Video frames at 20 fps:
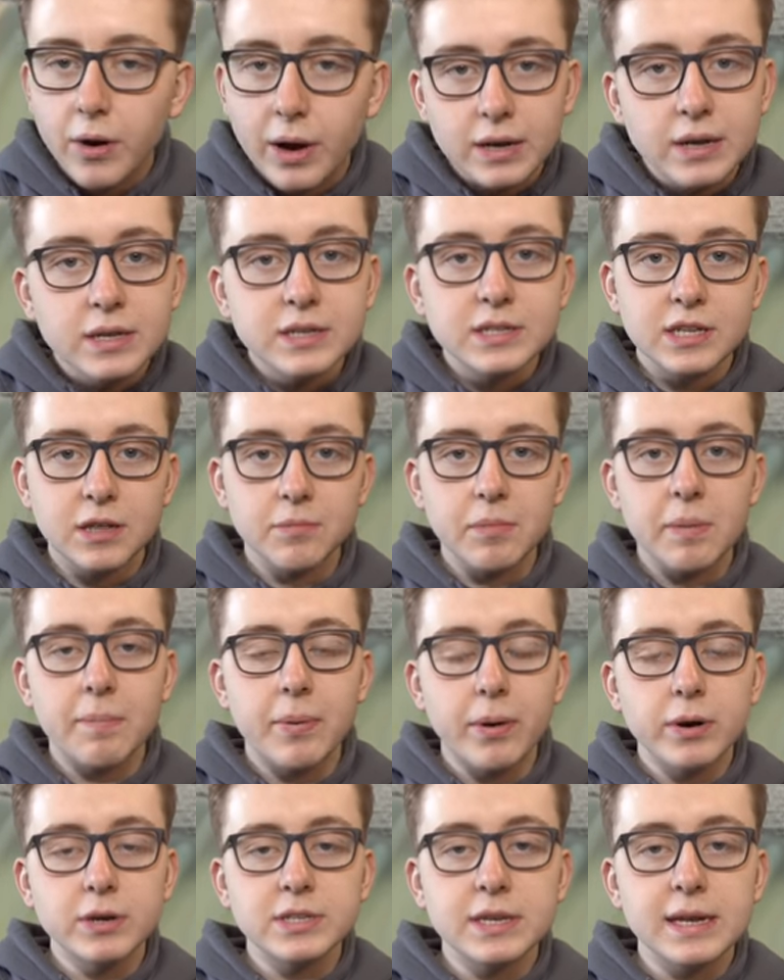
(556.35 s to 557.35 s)
I did see them in
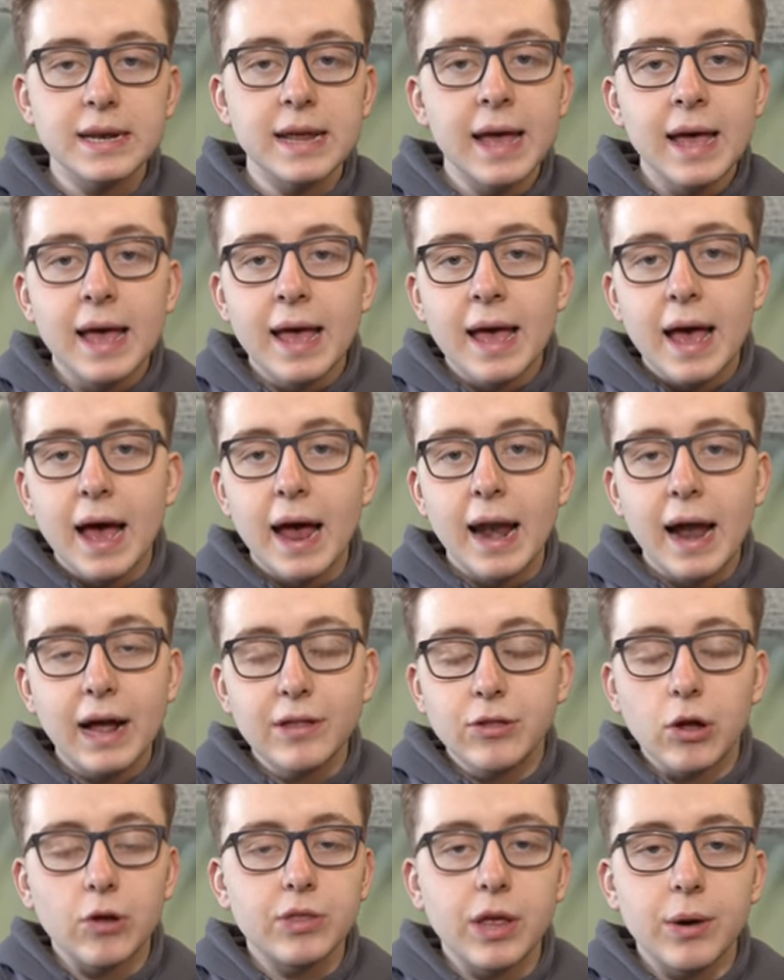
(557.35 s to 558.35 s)
person, and
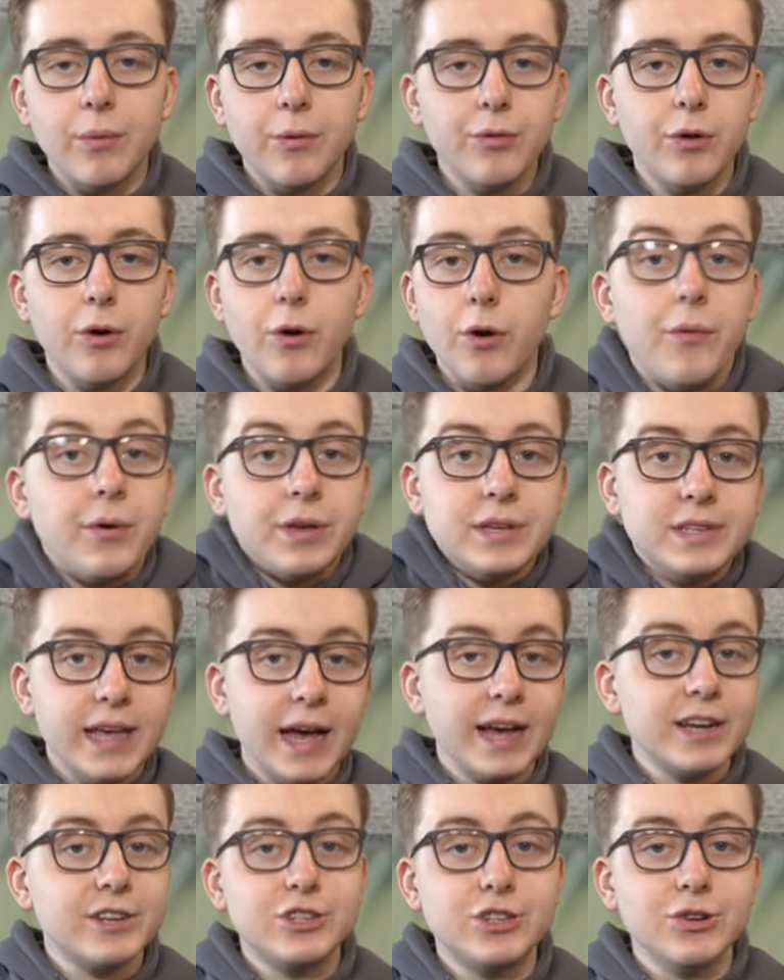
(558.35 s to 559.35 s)
I thought they were the
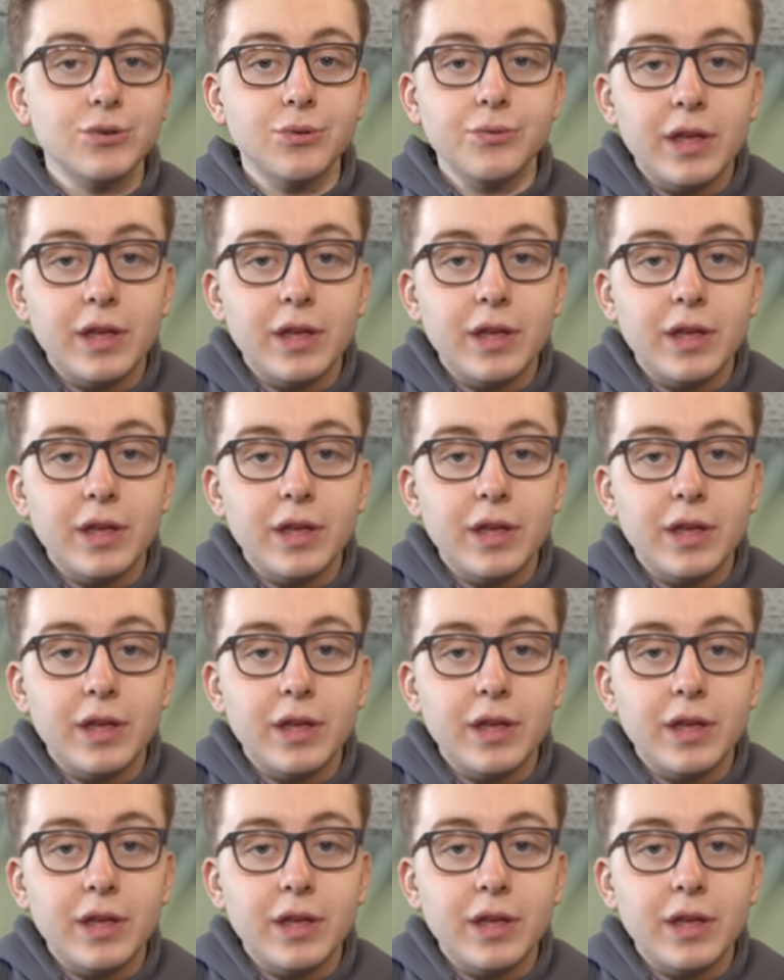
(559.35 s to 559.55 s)
exact shoe.